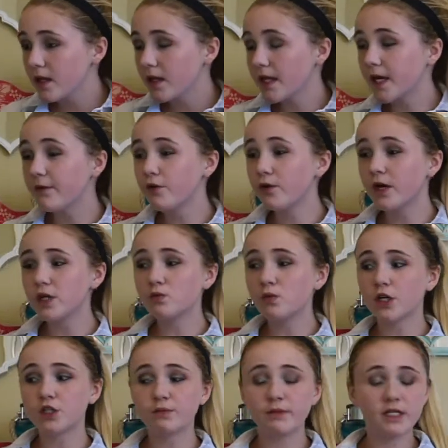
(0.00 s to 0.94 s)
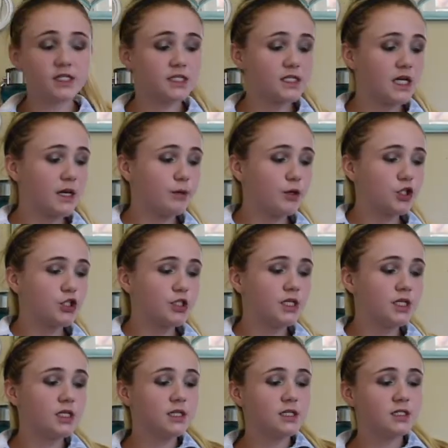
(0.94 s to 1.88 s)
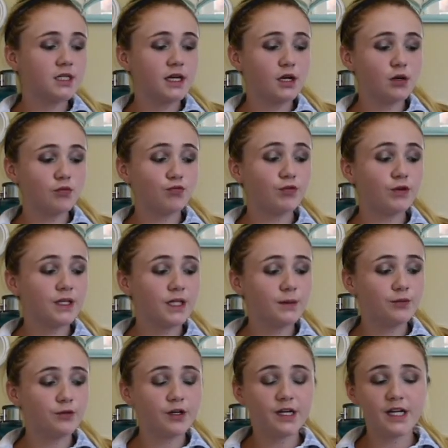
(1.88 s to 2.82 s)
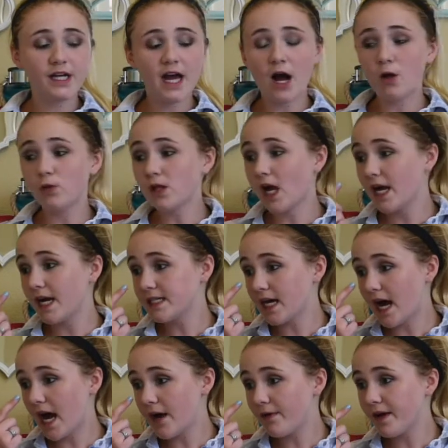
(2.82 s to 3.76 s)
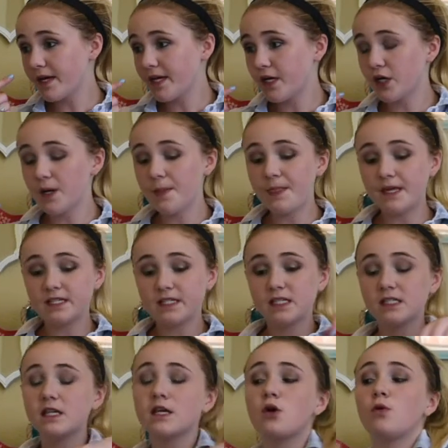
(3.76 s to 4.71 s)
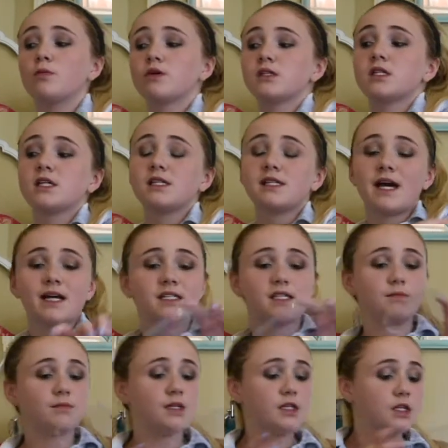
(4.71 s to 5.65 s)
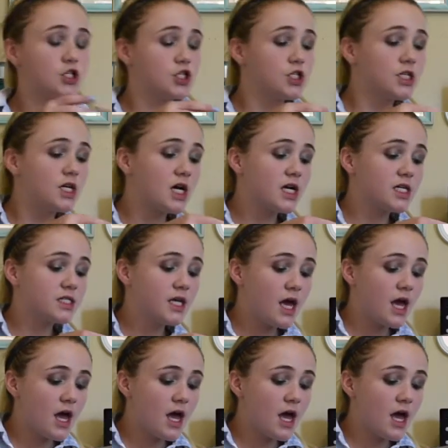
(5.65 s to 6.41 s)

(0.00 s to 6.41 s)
Like if you guys watch Mia Stammer, she does like a really pretty outlined eye right here, and this is like almost the exact same thing that she does.